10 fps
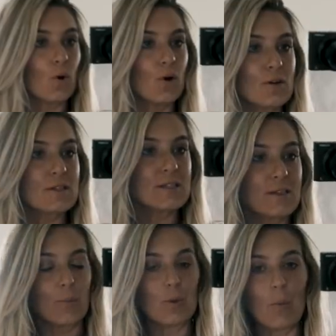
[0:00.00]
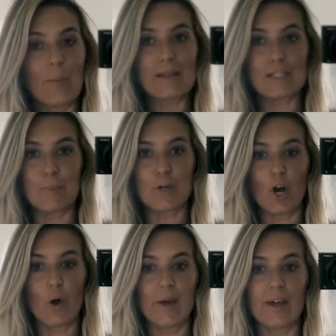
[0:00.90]
was that we were meant to be
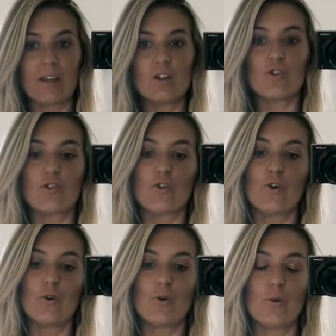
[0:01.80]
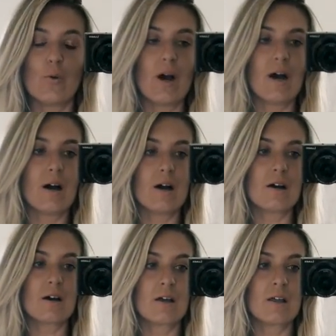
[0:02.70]
going to